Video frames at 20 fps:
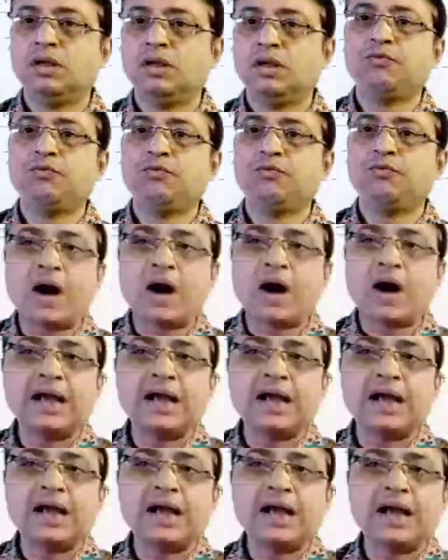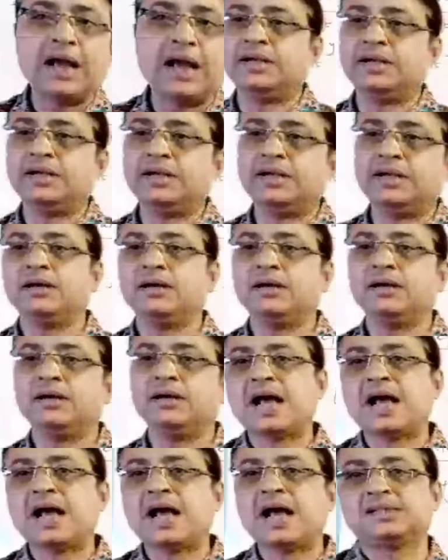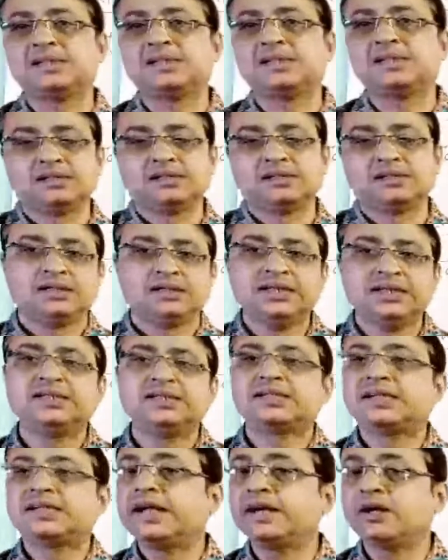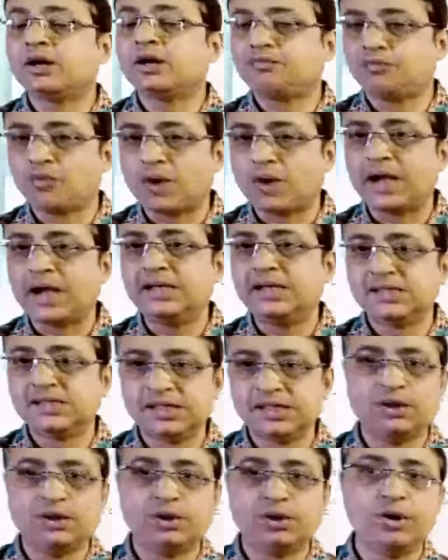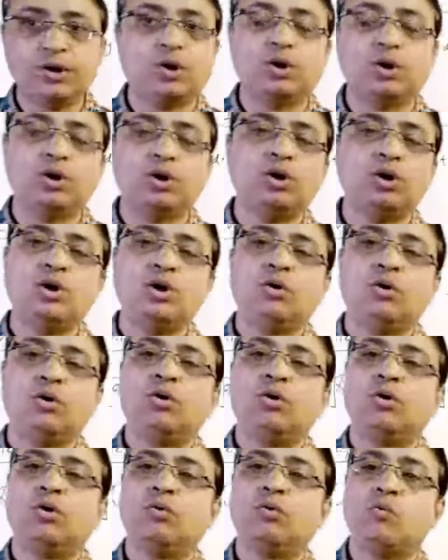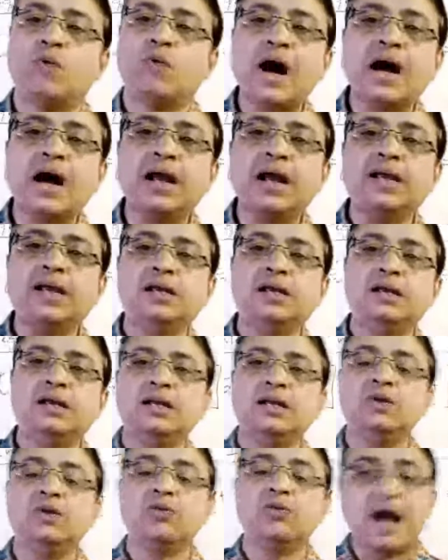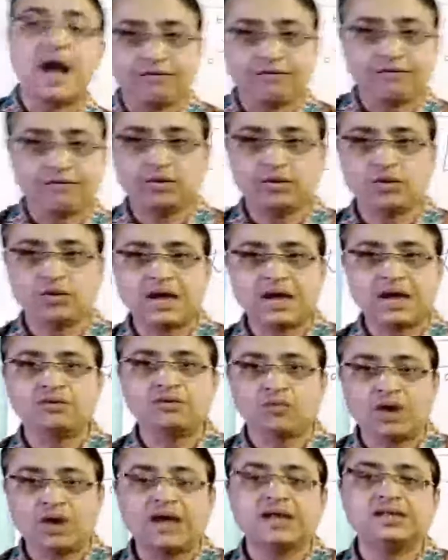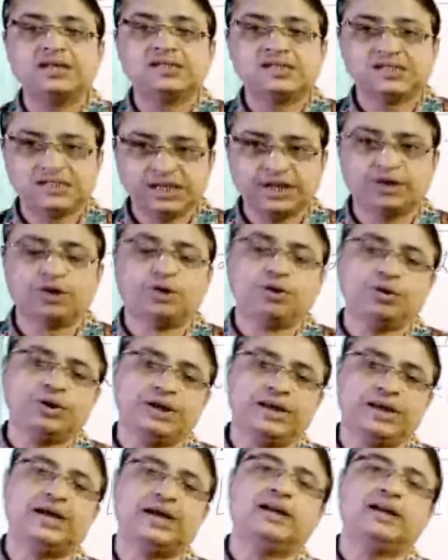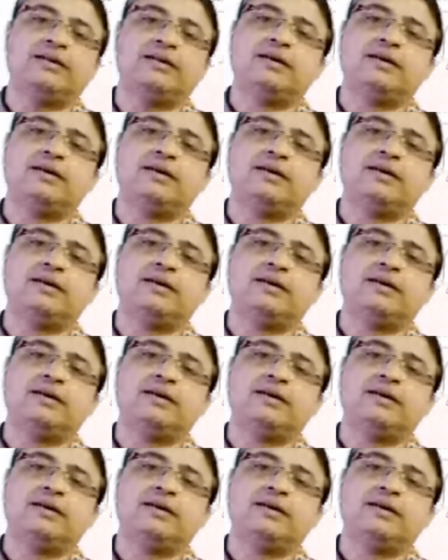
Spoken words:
if y can be written as instead of y0, no, y, you have to write y0 here.